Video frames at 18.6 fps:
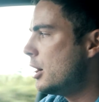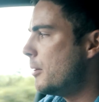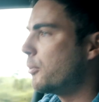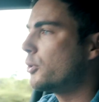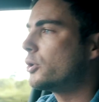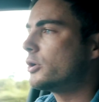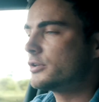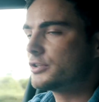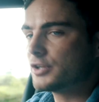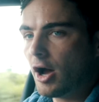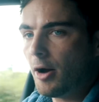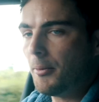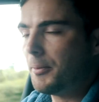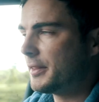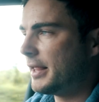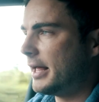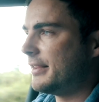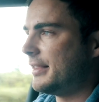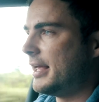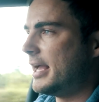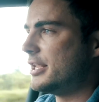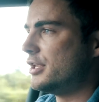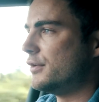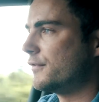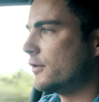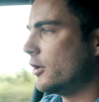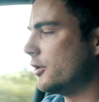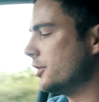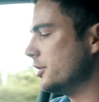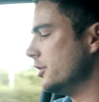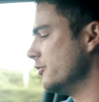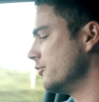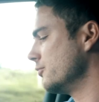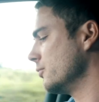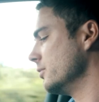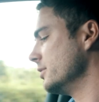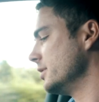But on top of that then you've got your
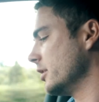usual,